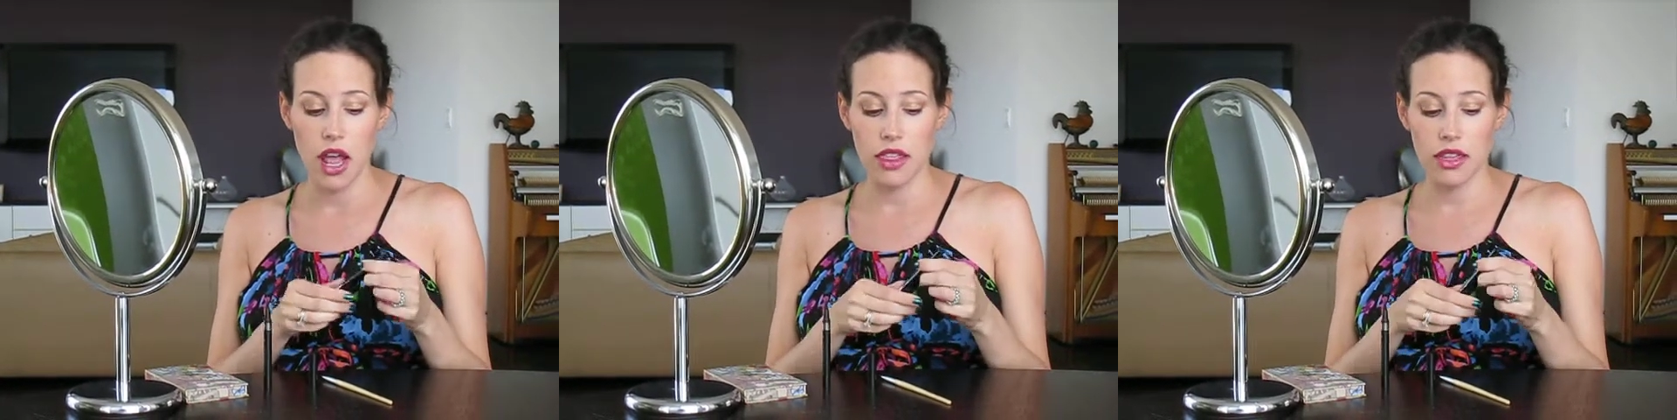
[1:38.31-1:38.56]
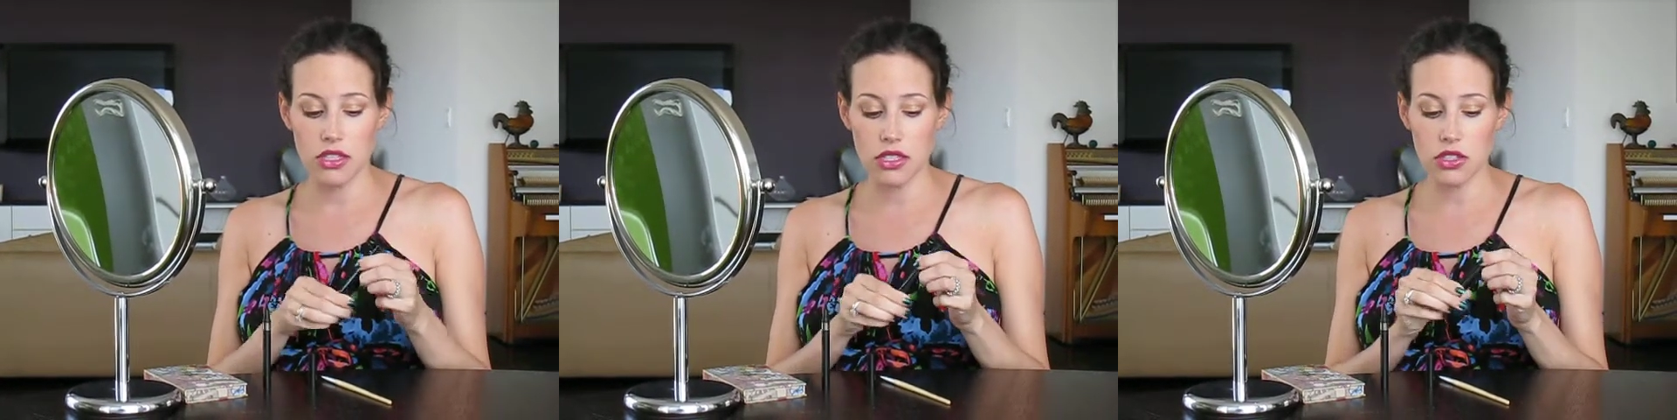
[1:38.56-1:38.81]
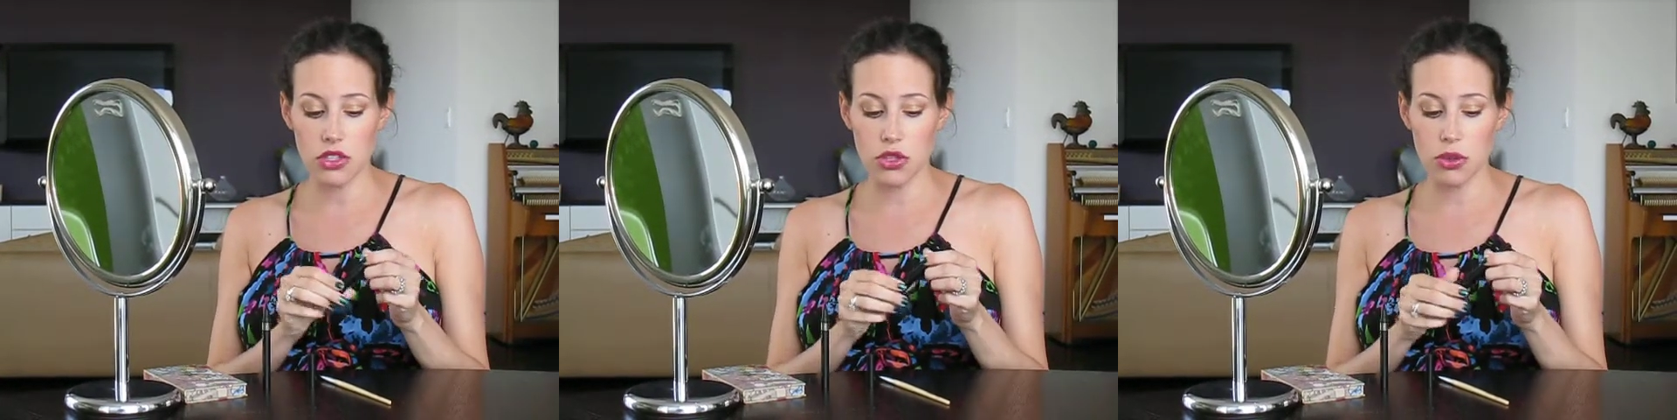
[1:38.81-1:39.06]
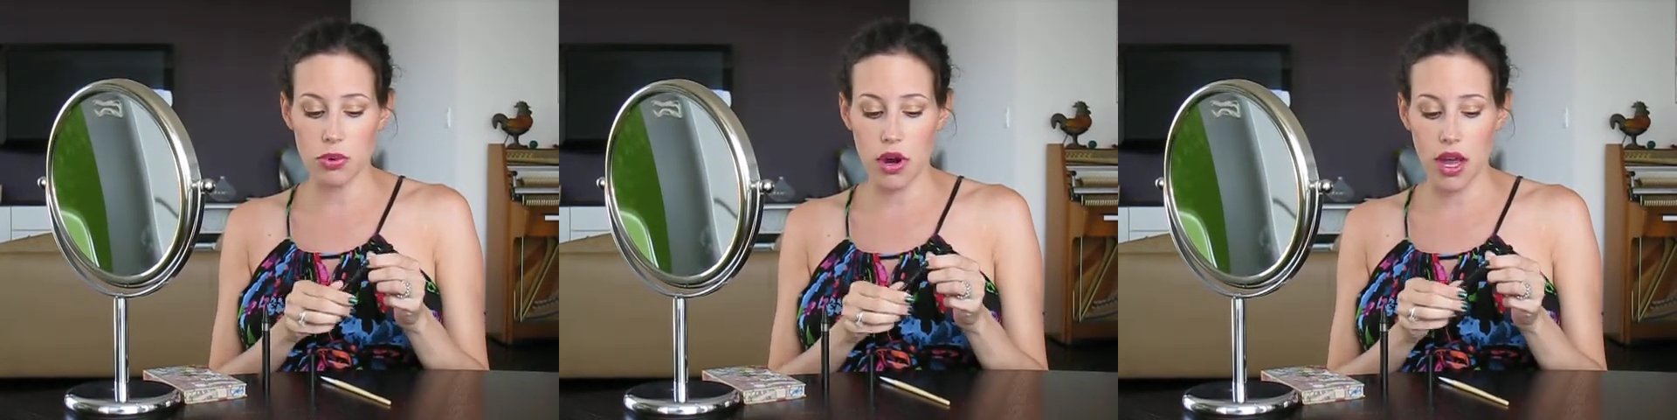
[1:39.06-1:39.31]
This is a
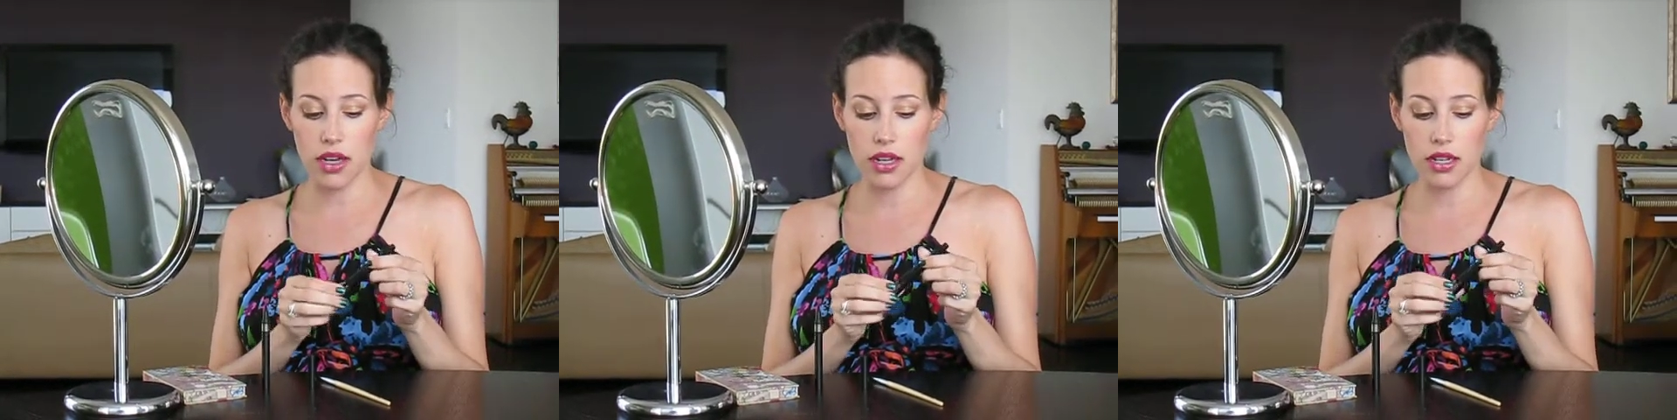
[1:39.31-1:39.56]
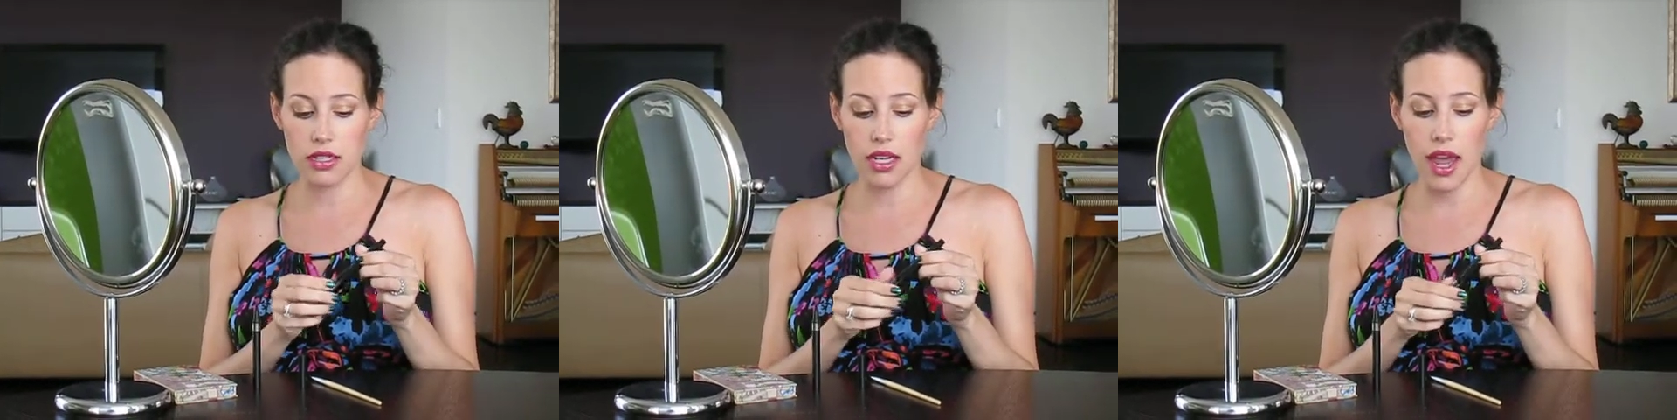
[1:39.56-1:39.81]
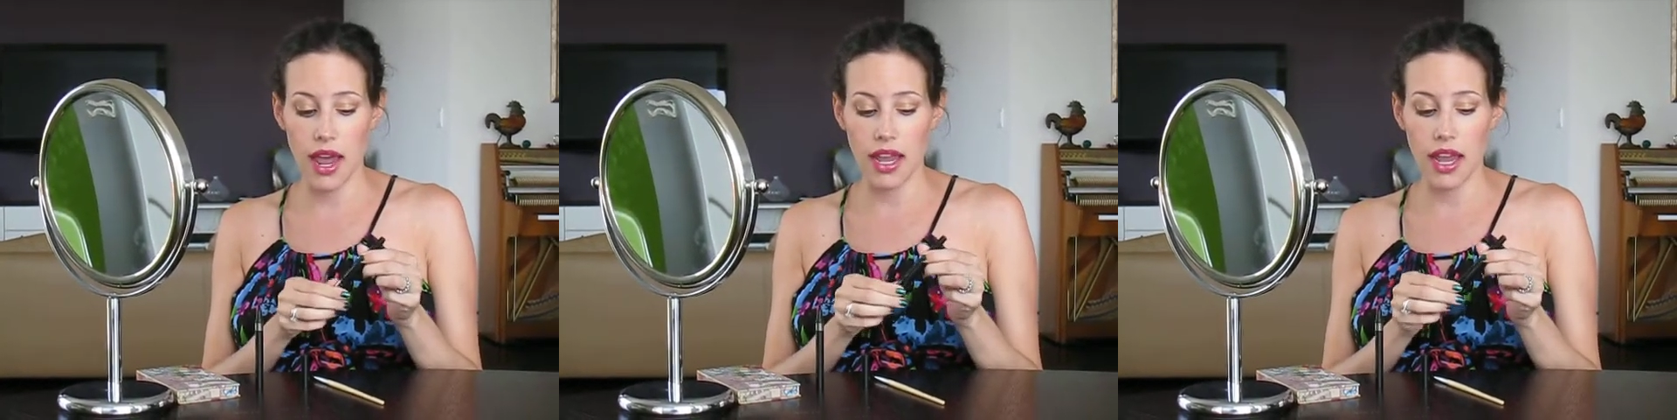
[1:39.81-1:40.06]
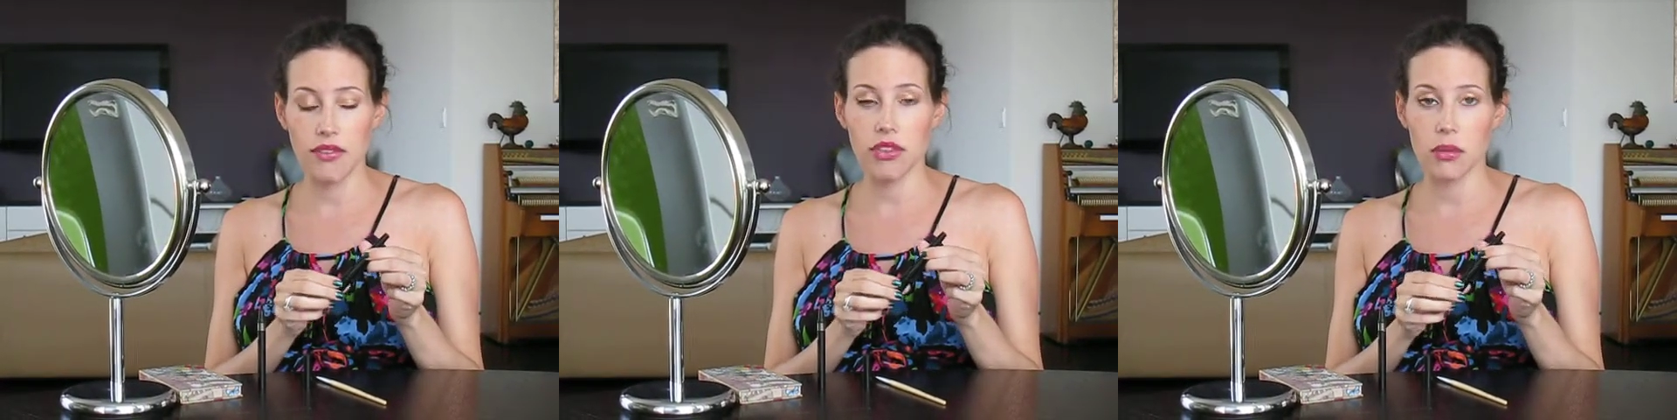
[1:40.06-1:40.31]
new product. I
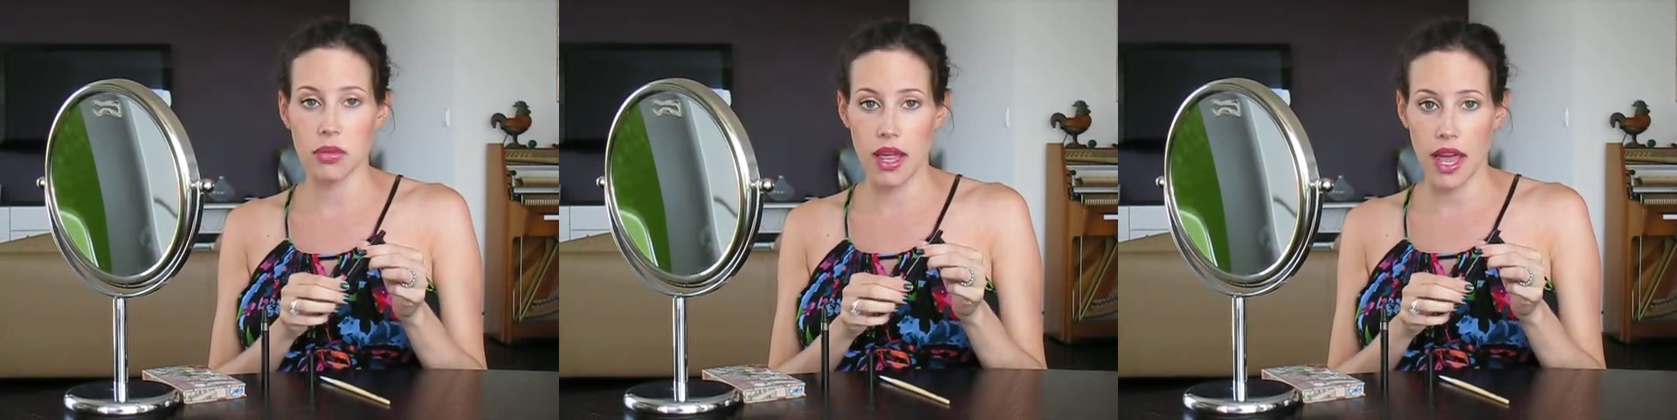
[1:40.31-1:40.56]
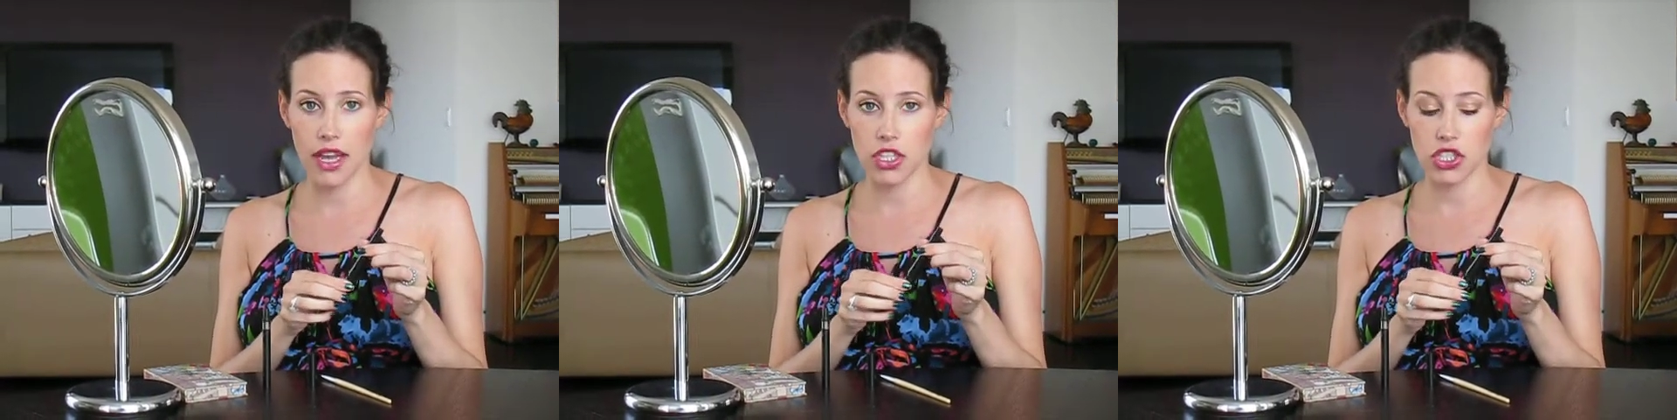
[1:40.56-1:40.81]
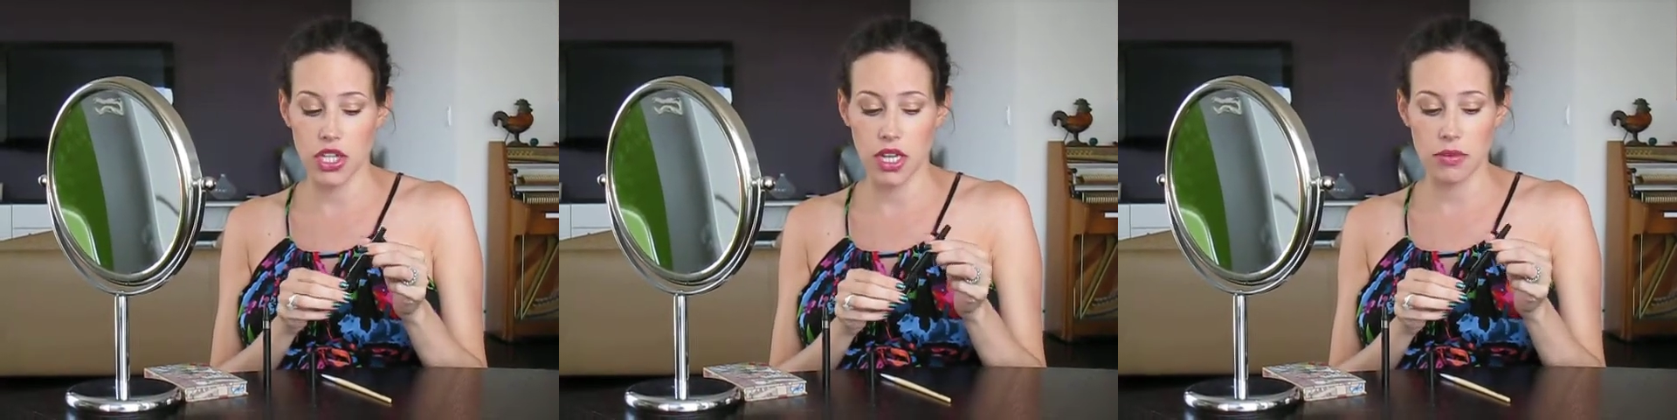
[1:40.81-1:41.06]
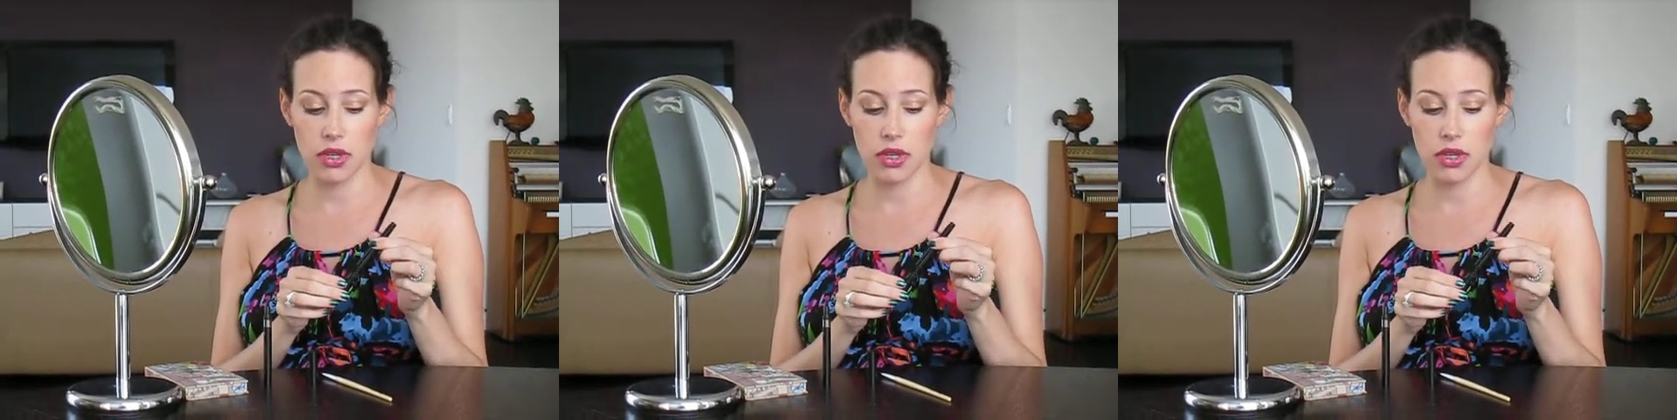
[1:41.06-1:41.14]
have the black shade,